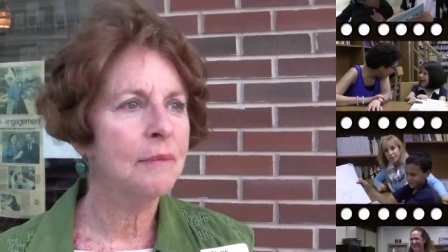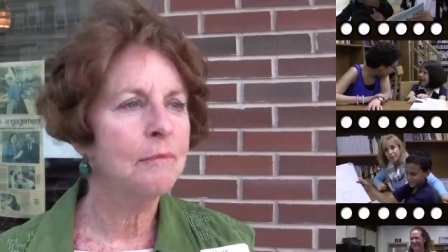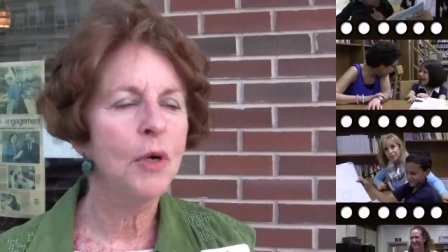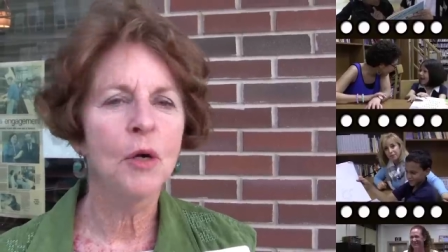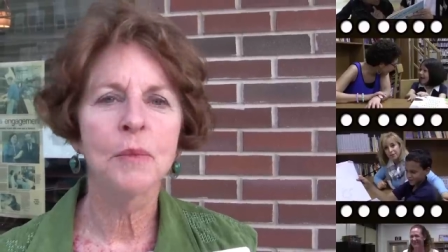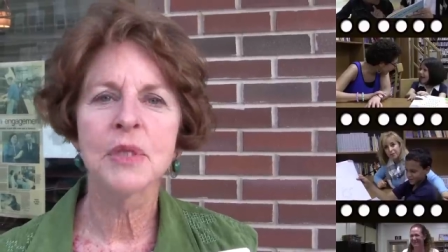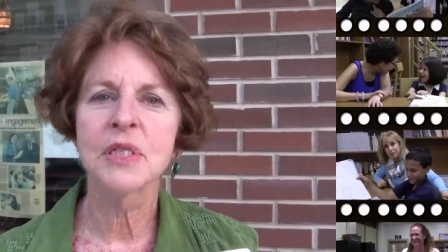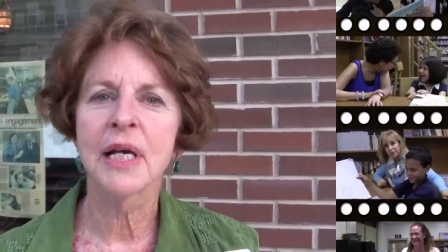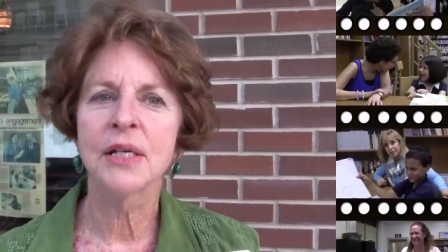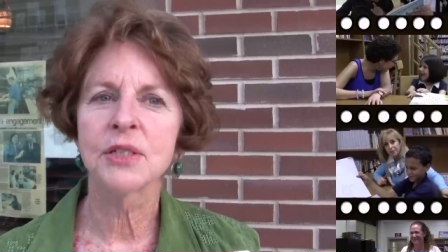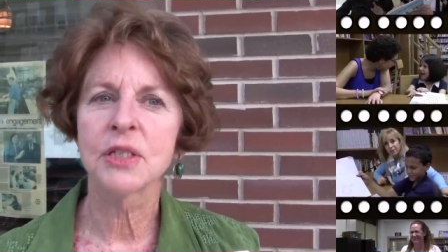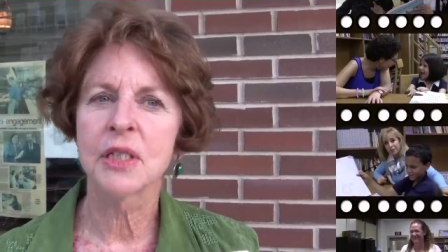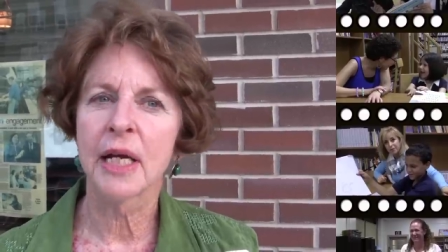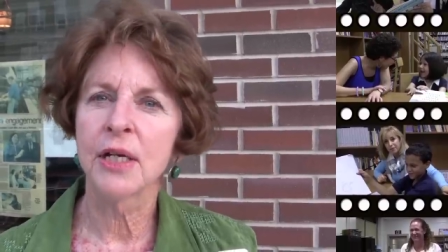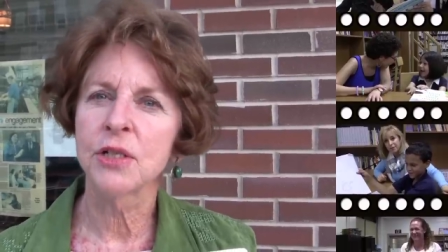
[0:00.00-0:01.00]
moment's
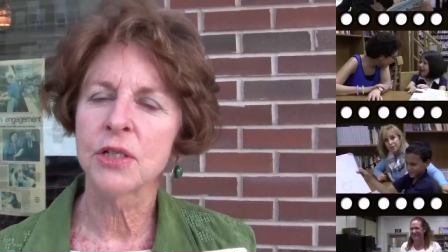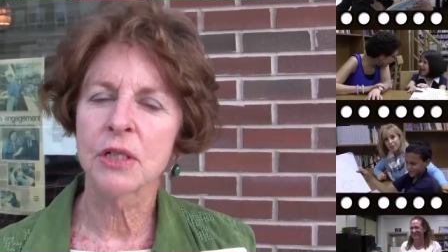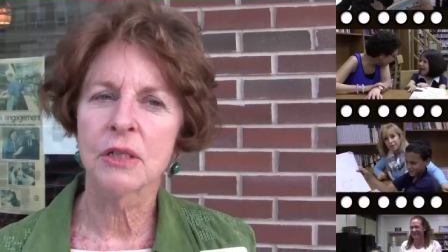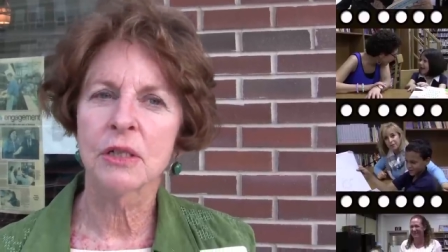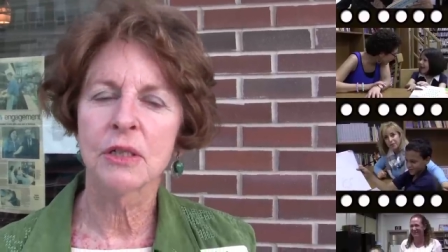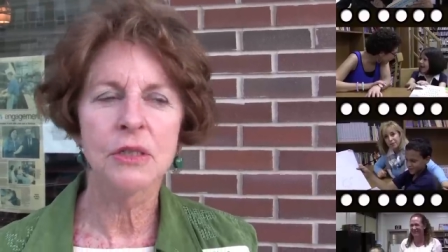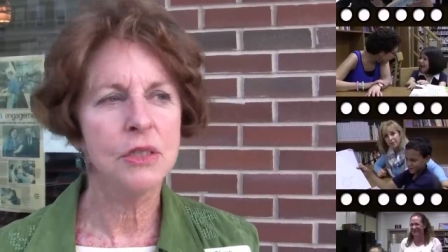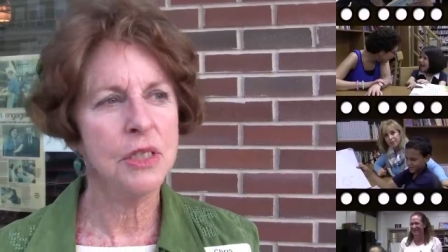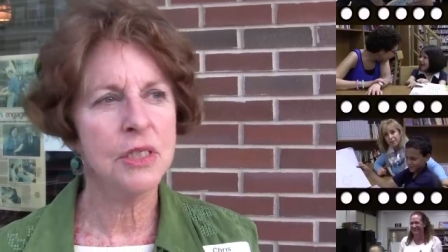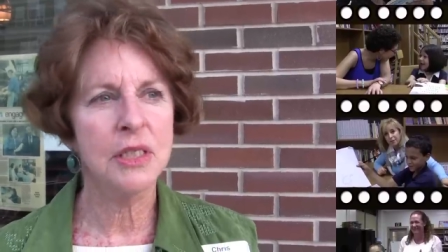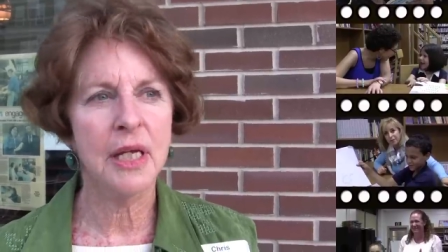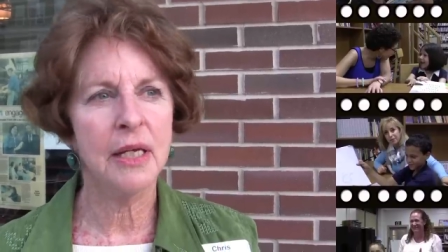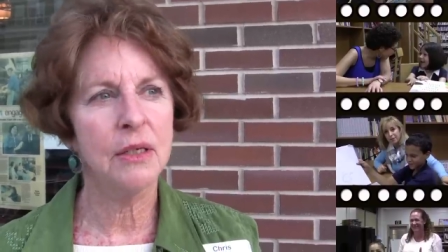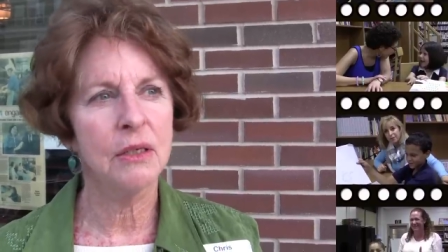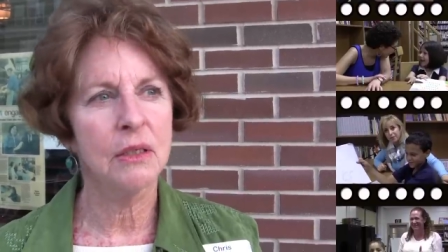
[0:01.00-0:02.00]
hesitation, she
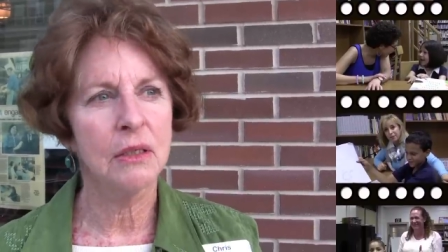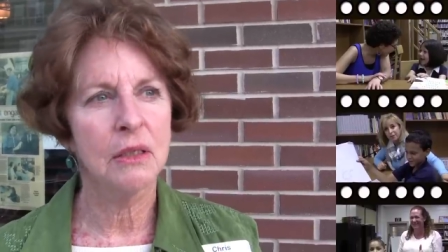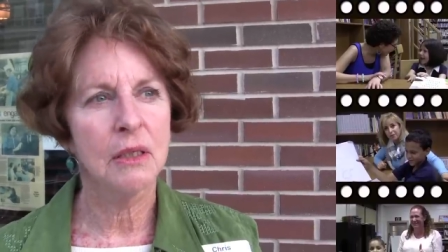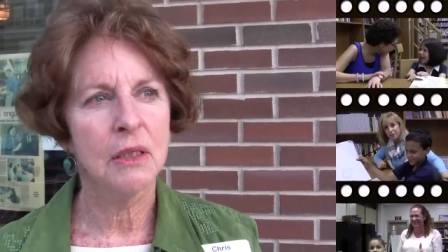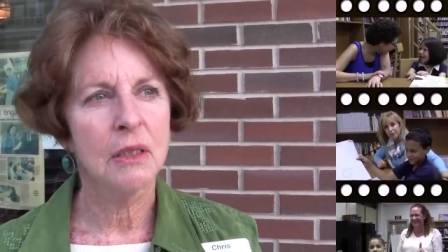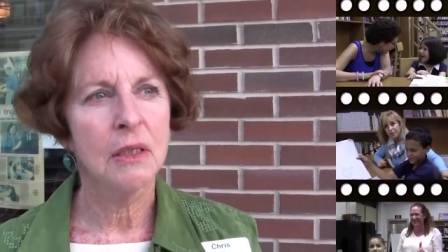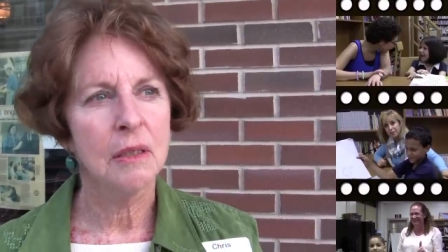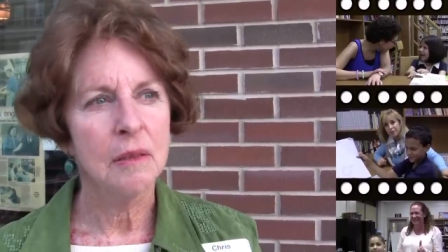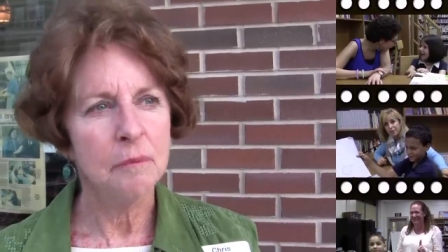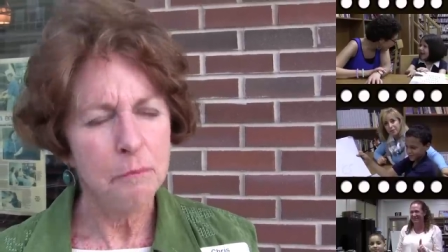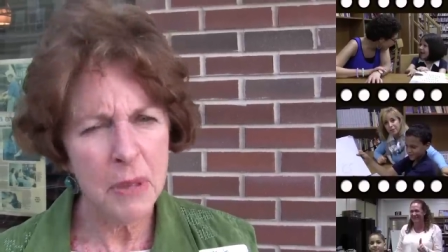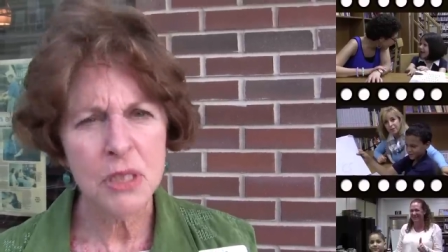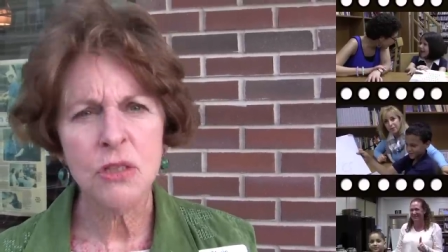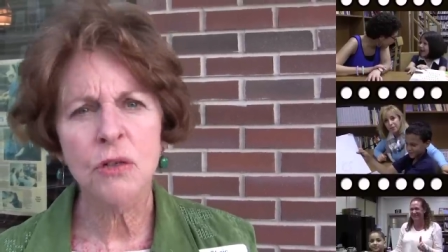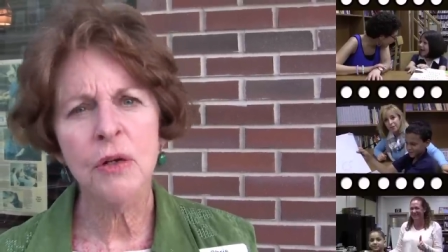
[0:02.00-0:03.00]
said,
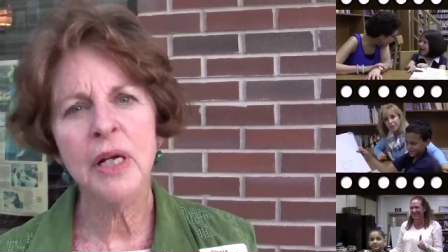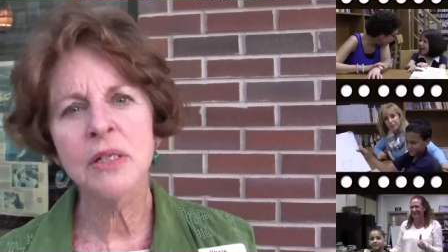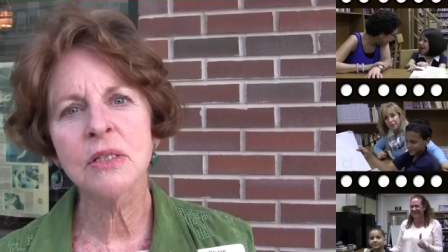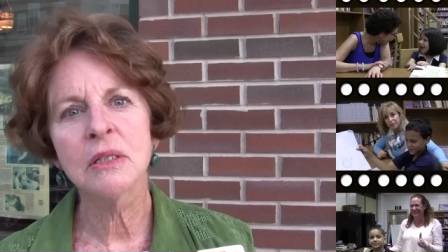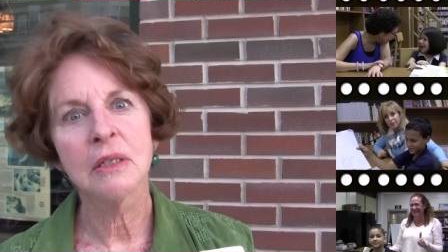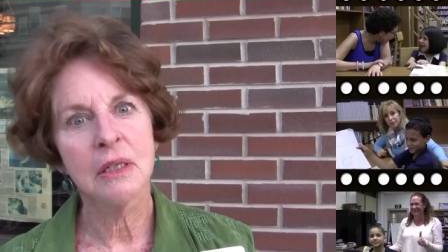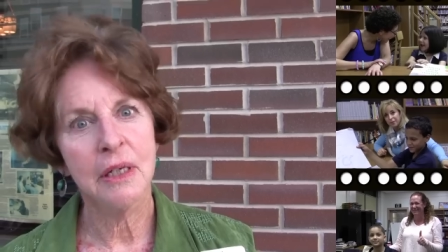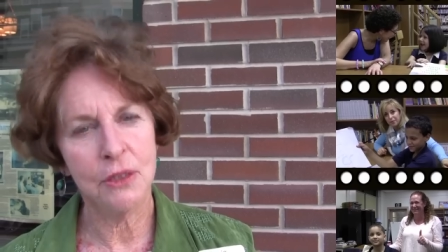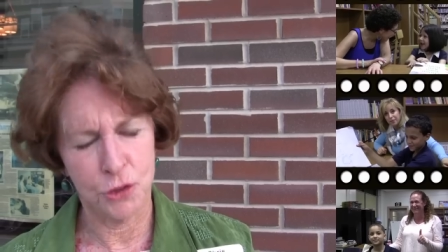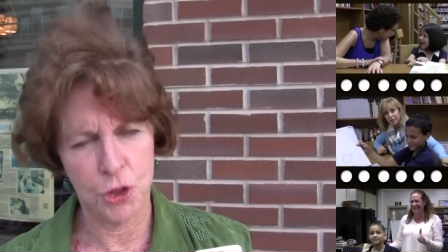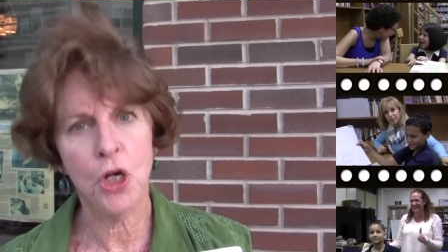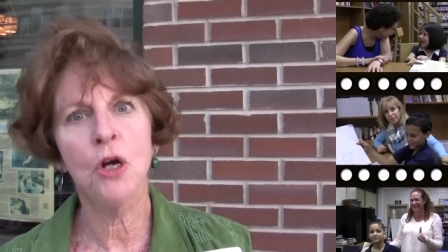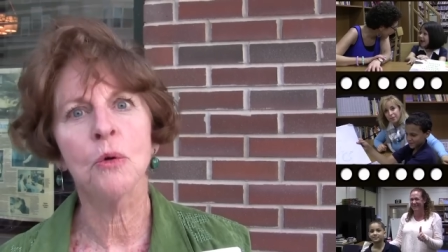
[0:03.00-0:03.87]
Miss Chris, it's you.